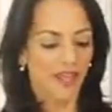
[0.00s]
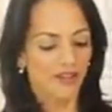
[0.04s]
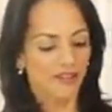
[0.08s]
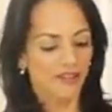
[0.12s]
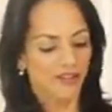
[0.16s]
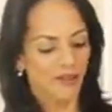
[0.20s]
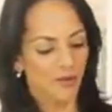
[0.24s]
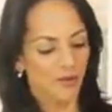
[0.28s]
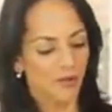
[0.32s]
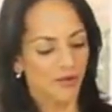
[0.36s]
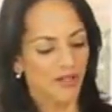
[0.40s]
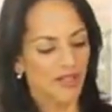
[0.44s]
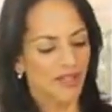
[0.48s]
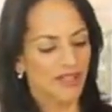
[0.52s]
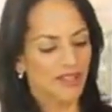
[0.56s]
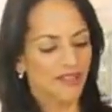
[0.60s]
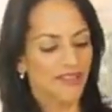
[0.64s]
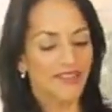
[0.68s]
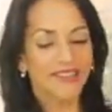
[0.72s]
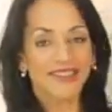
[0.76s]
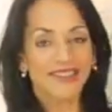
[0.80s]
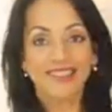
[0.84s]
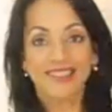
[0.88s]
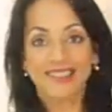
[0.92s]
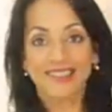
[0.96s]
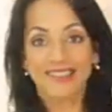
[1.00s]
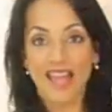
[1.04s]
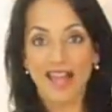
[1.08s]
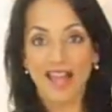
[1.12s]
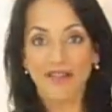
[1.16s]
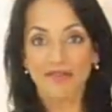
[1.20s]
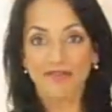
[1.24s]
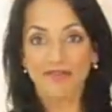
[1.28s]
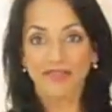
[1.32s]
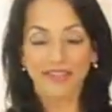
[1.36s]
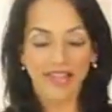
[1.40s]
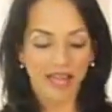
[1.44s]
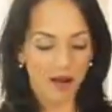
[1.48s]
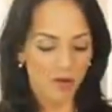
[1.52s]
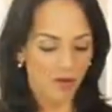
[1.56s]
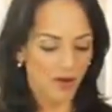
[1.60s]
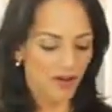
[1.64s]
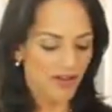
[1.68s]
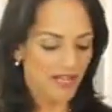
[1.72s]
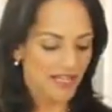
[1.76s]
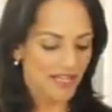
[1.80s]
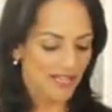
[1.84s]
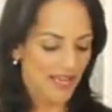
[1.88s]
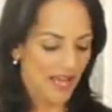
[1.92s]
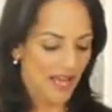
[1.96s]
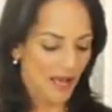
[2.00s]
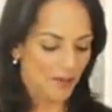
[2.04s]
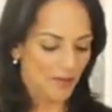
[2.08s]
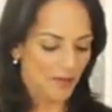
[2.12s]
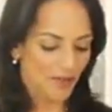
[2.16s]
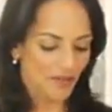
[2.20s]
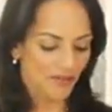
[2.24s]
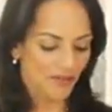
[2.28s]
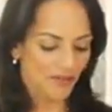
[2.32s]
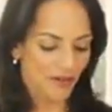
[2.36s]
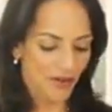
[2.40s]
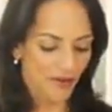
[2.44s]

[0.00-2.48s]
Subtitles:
So this is teff flour. It comes